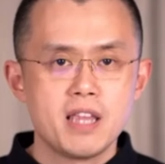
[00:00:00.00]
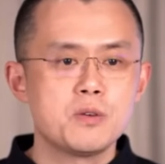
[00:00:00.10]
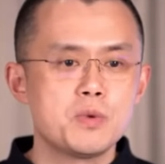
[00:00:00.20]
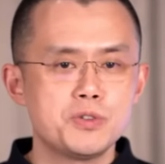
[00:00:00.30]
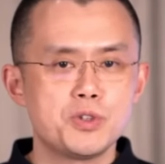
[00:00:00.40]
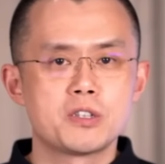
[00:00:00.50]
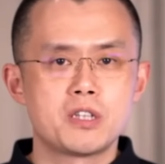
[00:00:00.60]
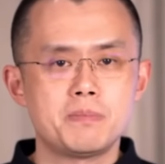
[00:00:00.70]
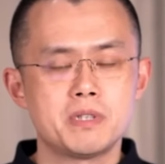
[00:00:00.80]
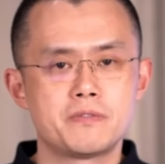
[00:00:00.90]
I think we should
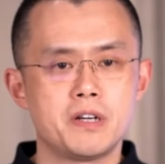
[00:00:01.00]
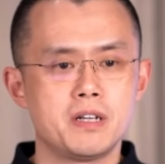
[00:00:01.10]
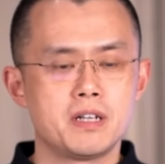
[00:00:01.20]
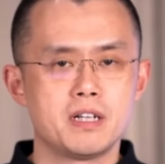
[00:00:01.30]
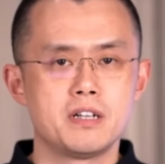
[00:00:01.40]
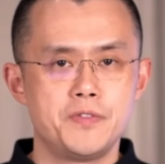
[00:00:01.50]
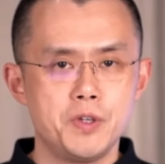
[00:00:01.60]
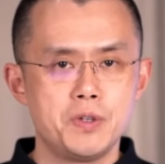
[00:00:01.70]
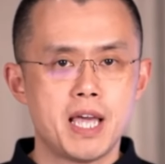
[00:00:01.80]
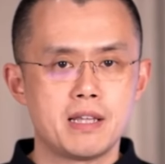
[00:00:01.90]
adopt a, uh, a
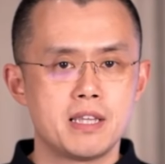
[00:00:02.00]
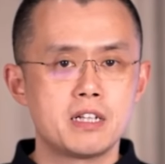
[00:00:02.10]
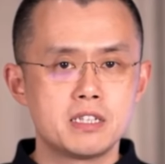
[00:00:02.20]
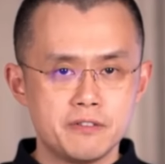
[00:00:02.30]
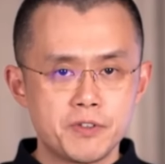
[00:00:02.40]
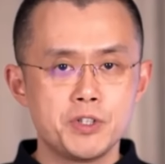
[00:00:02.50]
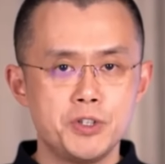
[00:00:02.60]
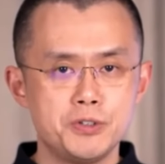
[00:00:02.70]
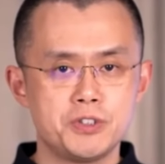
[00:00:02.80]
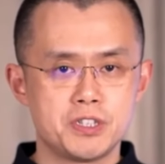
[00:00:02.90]
view that there are different
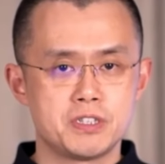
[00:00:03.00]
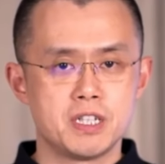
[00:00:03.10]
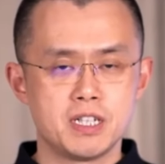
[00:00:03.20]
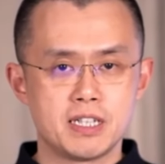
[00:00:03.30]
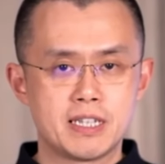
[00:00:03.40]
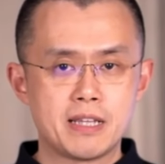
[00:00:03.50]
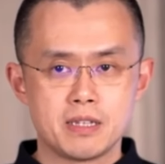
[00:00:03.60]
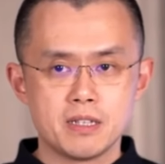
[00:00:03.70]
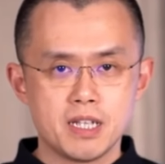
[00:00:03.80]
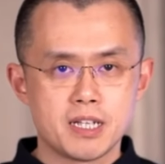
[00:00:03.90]
users, uh, that
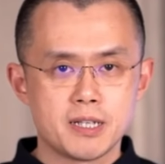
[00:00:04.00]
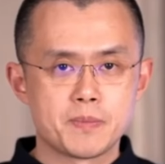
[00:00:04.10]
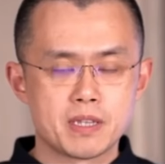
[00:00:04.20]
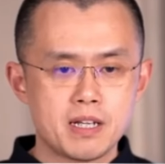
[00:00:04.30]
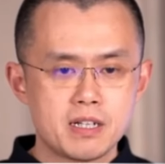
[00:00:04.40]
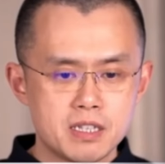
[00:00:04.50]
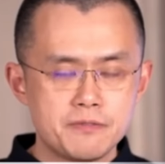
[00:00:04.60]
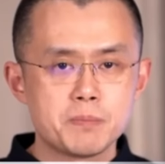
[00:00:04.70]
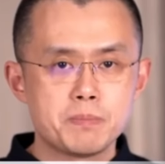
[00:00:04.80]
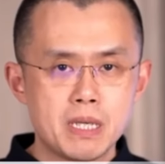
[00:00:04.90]
uh, there are
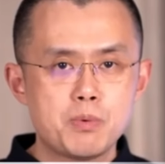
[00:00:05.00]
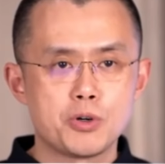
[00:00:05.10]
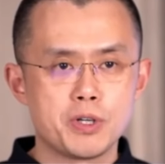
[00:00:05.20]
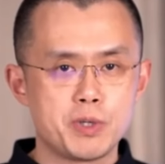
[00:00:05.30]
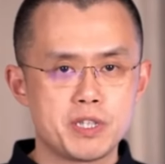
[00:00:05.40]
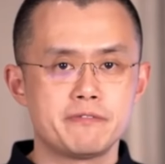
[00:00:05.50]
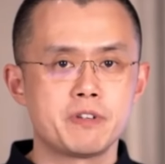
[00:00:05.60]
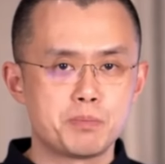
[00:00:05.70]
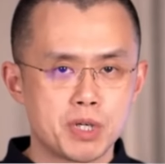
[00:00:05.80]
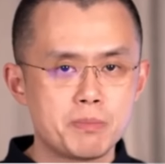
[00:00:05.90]
different people with
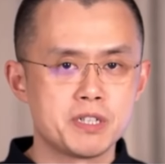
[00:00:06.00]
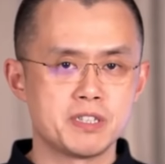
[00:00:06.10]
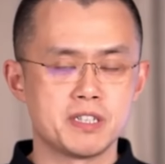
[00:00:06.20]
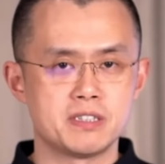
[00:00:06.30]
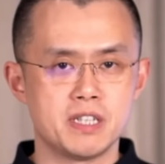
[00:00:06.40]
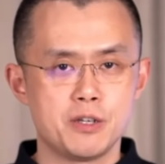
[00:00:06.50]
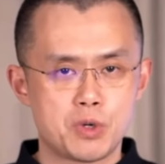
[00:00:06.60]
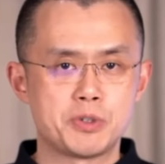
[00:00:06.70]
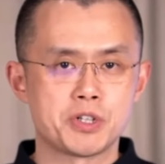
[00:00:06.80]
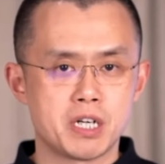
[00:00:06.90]
different purposes in
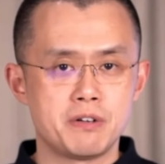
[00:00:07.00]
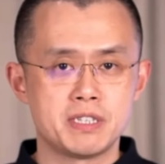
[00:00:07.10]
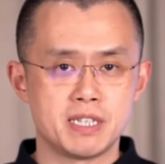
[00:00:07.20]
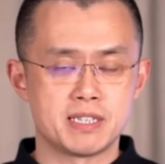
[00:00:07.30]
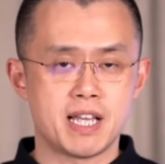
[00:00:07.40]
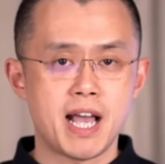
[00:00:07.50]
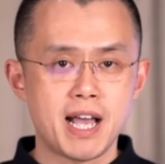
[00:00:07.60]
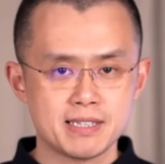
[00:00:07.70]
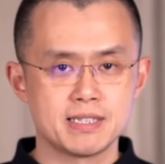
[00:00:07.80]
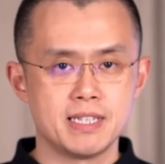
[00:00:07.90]
cryptocurrencies,
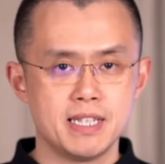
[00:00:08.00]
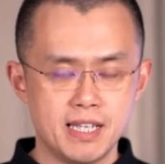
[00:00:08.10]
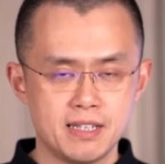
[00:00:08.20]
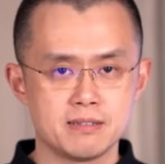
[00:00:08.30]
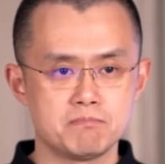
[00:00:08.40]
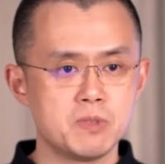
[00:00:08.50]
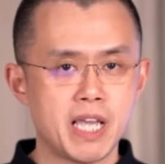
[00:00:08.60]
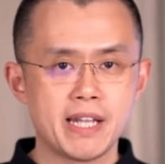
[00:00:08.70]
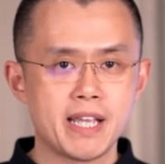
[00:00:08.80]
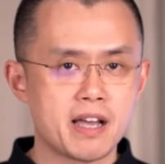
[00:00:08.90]
as in
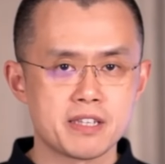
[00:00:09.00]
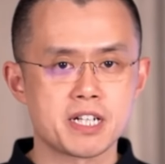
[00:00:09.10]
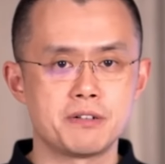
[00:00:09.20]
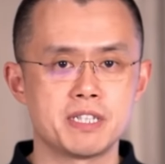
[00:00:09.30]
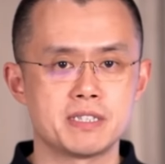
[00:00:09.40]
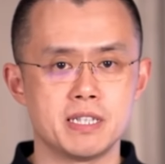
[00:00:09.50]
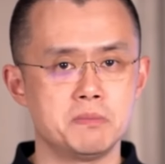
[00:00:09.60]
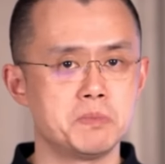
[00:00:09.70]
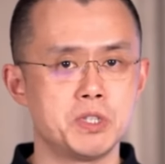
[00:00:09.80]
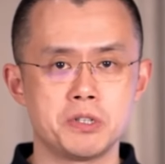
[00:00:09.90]
any other
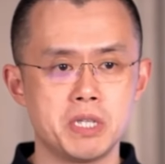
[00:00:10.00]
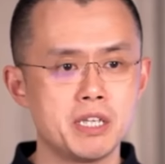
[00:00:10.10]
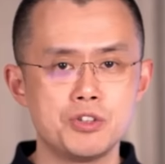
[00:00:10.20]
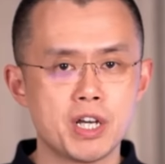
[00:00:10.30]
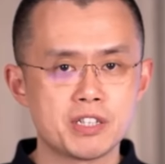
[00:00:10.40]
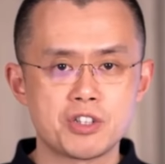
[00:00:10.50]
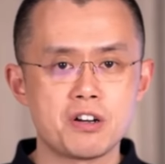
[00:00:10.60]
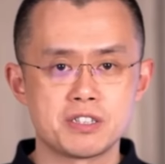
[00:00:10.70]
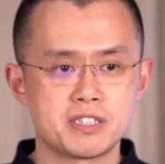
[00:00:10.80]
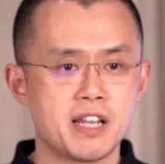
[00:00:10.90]
currency. You know, in U.S.
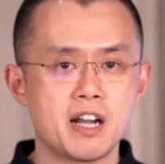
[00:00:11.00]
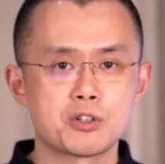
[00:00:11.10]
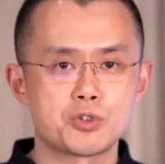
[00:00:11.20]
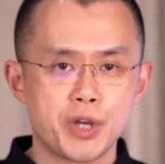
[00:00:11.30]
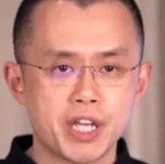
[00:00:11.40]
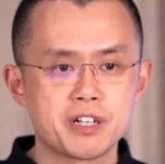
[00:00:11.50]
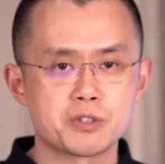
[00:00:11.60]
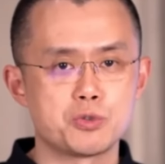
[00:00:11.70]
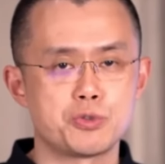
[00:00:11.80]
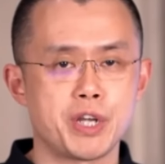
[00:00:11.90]
dollars, there are
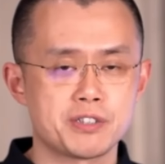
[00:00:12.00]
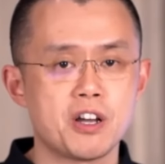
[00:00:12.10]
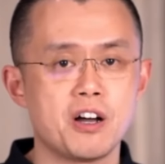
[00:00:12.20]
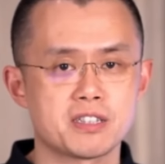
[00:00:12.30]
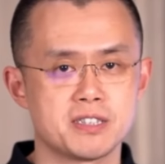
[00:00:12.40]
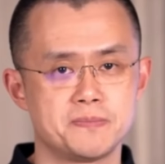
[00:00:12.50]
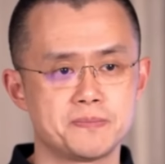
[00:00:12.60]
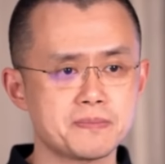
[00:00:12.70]
traders who trade stocks,